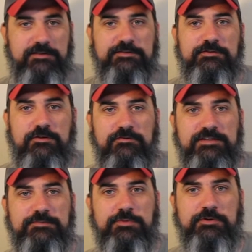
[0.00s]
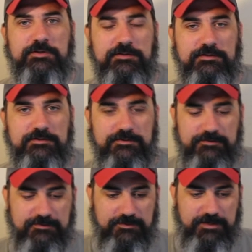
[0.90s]
and the Solvesborg.
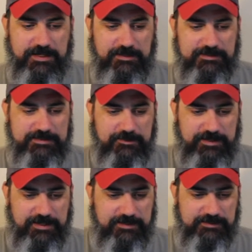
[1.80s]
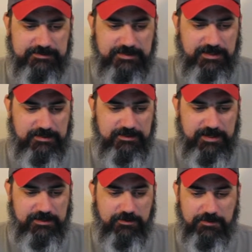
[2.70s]
Again, let's hear that because I,
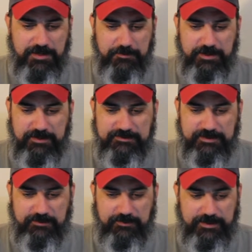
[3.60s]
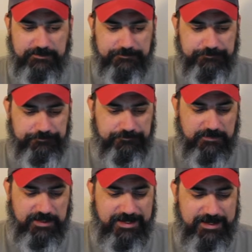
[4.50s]
I know I'm not pronouncing it right.
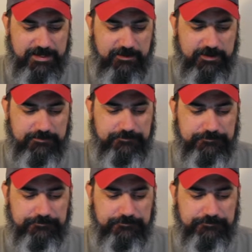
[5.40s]
I gotta hear it.